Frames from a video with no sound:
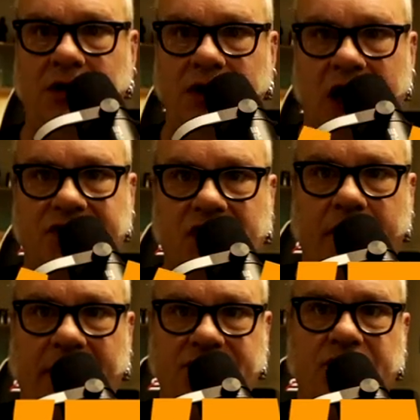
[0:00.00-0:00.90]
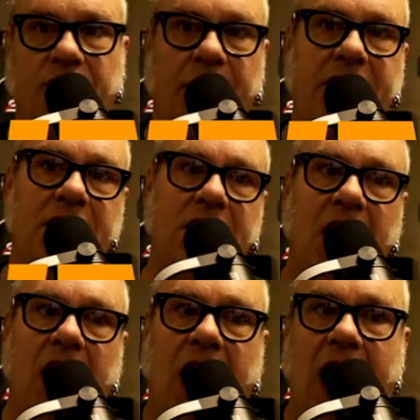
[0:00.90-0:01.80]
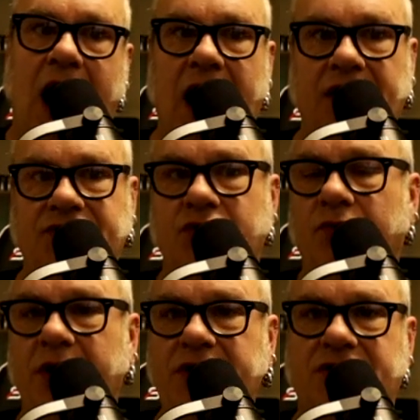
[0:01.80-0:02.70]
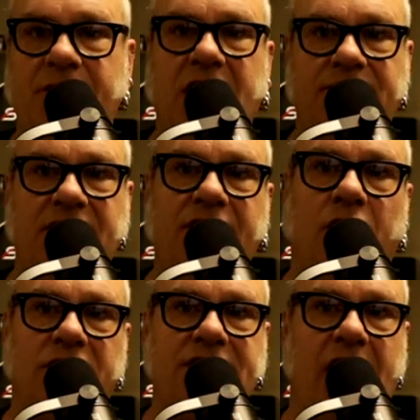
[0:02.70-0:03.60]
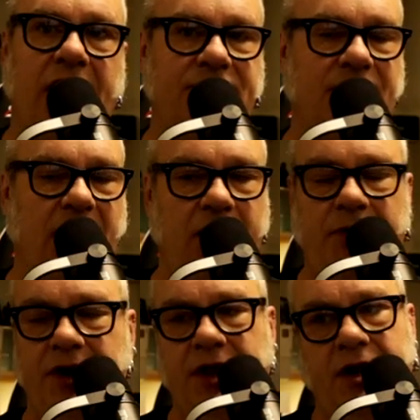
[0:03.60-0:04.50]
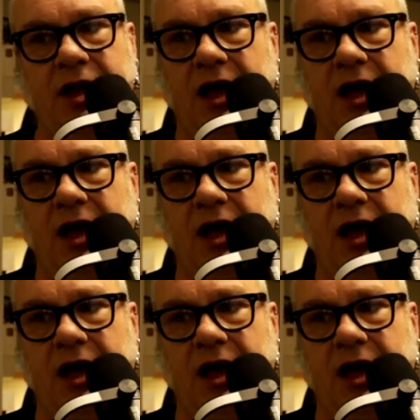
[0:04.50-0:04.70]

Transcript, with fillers: Now let's talk about jewelry. Uh, jewelry should be kept in at all times, in my opinion.